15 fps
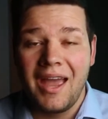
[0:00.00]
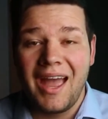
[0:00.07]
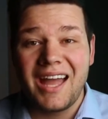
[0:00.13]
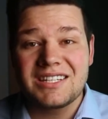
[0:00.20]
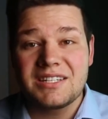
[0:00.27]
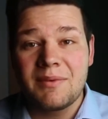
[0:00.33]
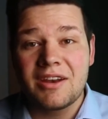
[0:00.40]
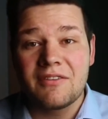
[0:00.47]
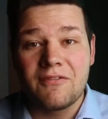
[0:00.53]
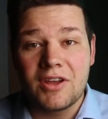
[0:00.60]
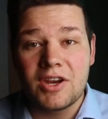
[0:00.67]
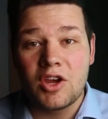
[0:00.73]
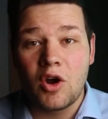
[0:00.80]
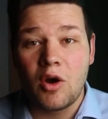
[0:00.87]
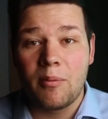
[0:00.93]
I actually made a
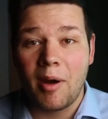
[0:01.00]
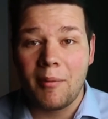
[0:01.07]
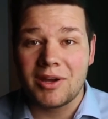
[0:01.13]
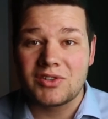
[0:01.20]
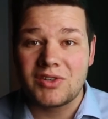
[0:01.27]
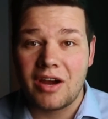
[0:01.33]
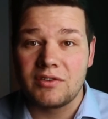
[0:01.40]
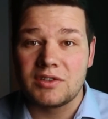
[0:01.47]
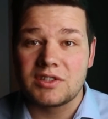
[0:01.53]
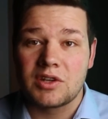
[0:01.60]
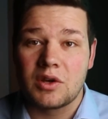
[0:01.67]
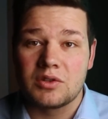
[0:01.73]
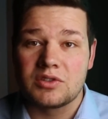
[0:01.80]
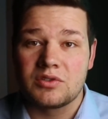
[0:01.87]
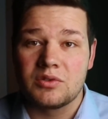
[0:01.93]
video about my travels
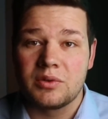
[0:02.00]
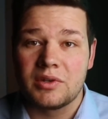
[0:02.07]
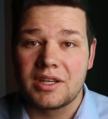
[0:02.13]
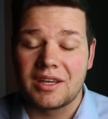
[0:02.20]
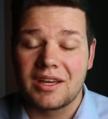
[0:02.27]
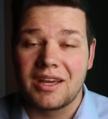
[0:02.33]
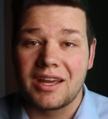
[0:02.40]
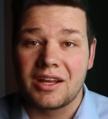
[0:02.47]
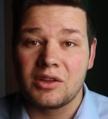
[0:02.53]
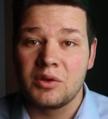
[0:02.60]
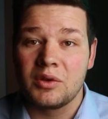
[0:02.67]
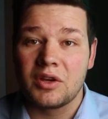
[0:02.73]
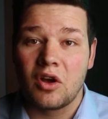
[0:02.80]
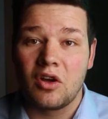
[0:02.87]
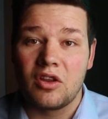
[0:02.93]
to Costa Rica,
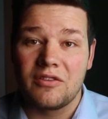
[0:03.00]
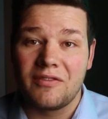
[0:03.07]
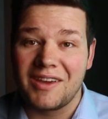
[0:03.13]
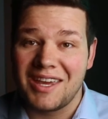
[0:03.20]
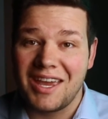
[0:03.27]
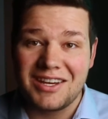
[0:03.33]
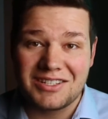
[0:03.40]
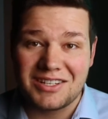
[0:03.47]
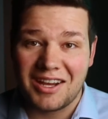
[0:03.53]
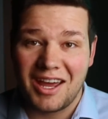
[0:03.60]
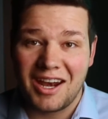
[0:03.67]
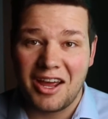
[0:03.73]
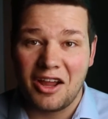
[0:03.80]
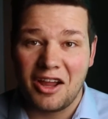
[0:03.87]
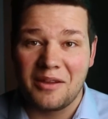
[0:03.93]
including all the vacation
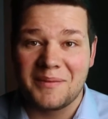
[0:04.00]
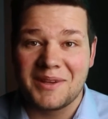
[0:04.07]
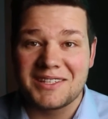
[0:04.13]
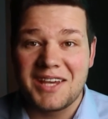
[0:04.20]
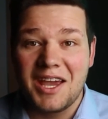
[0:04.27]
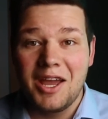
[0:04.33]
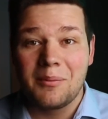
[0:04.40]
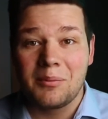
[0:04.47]
kind of elements,